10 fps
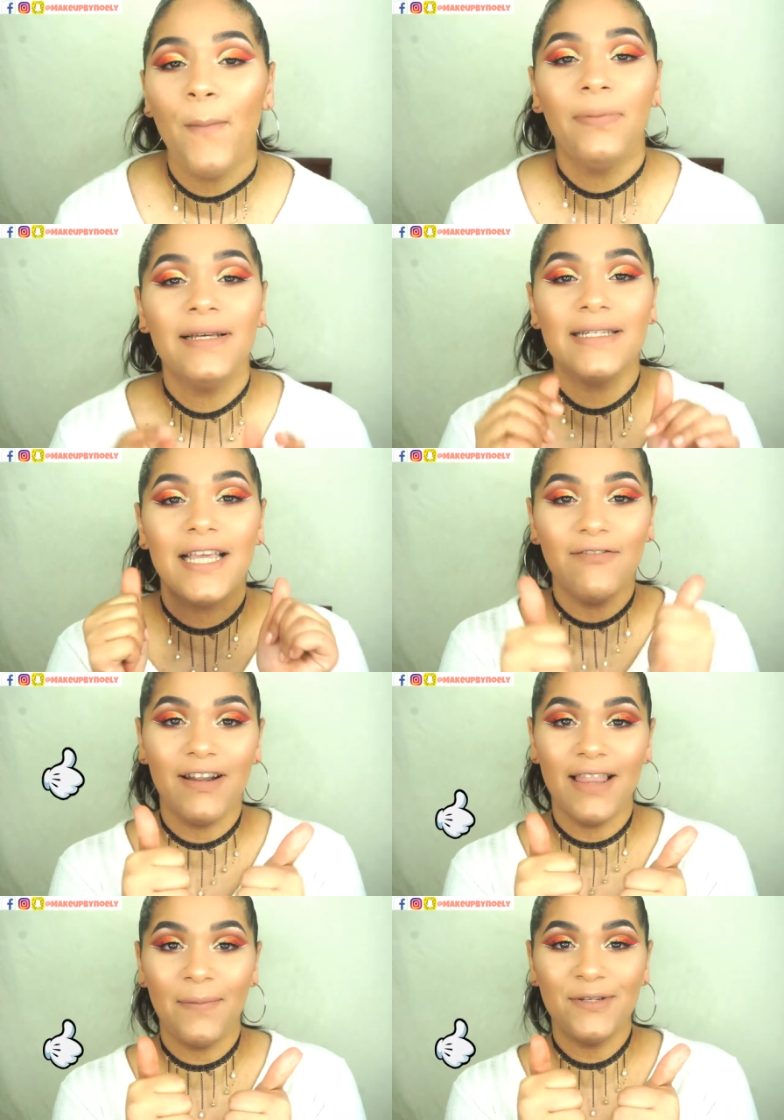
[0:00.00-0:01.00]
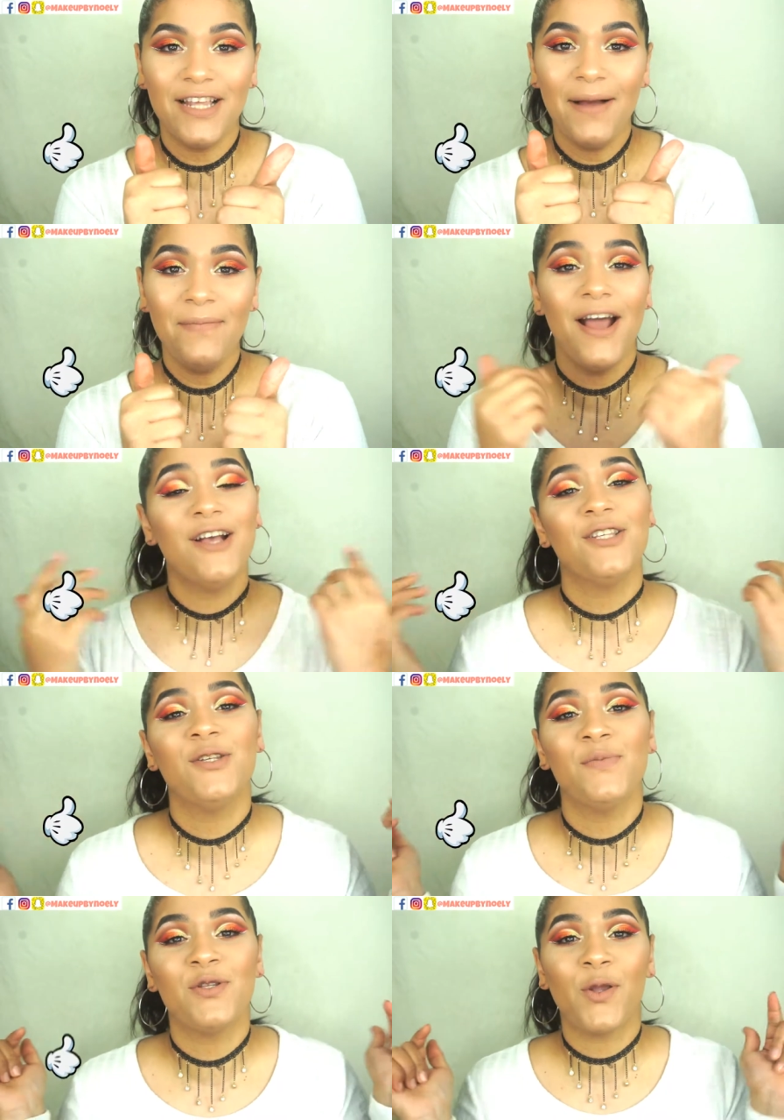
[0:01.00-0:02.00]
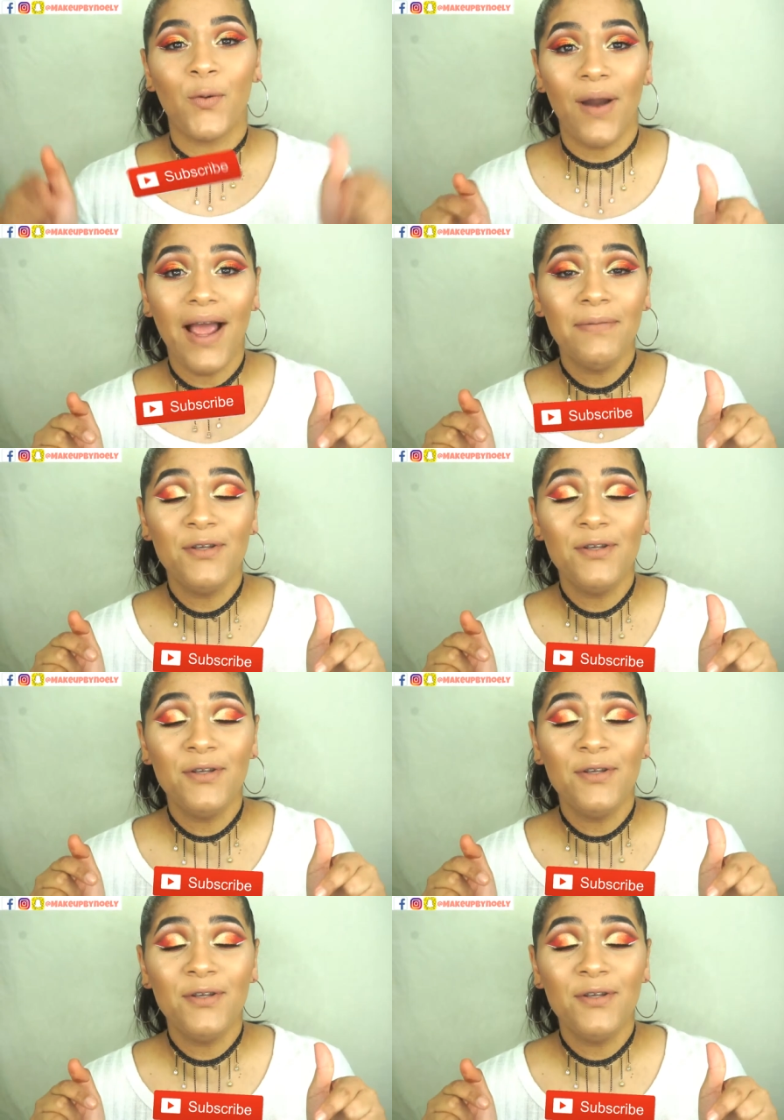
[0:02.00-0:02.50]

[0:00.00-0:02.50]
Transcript: please give it a thumbs up, subscribe